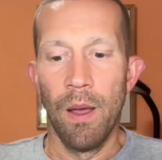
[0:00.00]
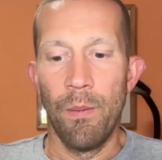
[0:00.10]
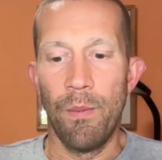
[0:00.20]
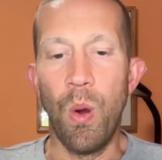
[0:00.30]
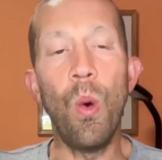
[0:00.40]

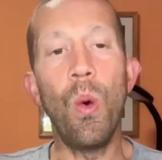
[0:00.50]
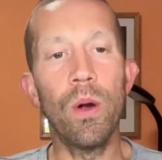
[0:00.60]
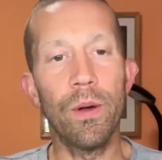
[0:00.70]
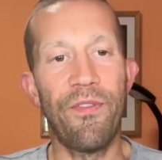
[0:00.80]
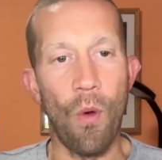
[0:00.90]

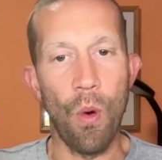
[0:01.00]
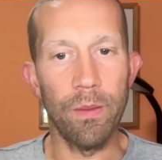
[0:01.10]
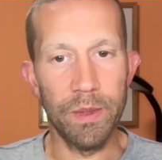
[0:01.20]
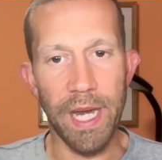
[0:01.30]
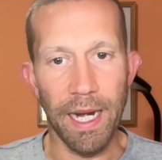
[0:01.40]
poor
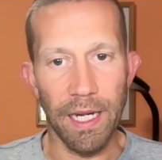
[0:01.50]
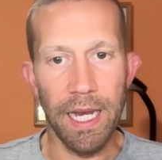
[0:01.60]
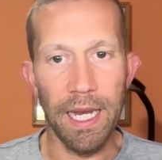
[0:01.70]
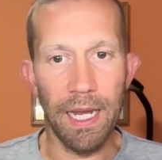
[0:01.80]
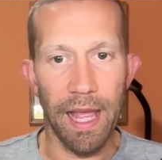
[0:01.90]
form
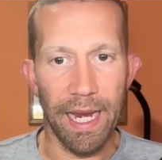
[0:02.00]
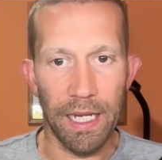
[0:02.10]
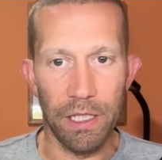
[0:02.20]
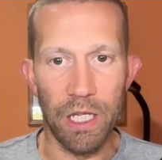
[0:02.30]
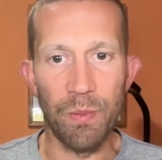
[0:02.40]
technique, like
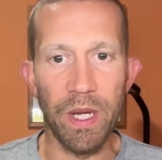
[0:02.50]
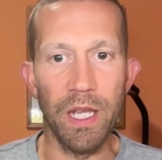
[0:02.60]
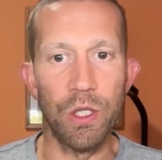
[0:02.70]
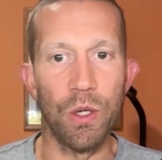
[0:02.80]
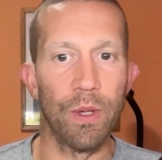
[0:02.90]
just
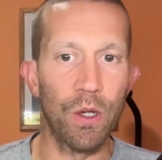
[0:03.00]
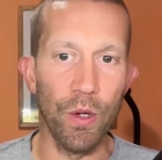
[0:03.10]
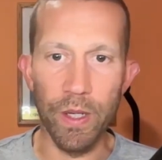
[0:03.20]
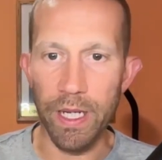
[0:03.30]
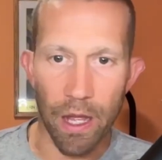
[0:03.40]
because you're
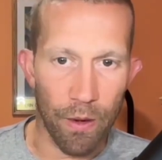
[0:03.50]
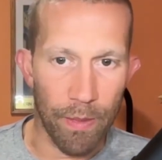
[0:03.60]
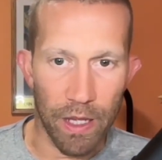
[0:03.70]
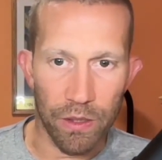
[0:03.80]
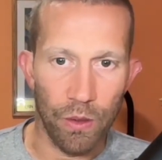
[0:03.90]
recruiting other
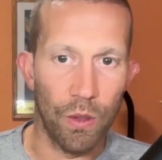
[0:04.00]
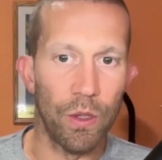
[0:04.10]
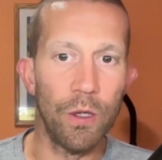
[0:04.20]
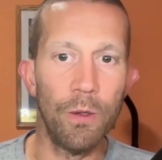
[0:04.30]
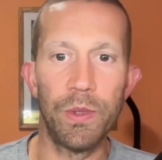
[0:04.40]
muscle
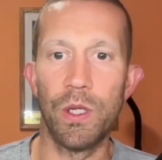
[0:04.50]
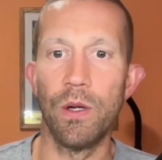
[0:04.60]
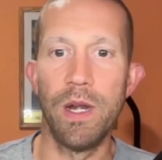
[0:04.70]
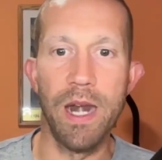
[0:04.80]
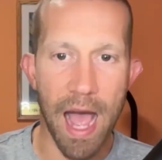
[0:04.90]
groups, you're
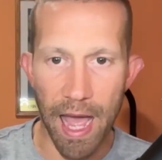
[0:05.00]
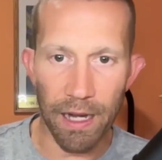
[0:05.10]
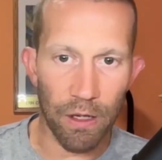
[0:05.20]
not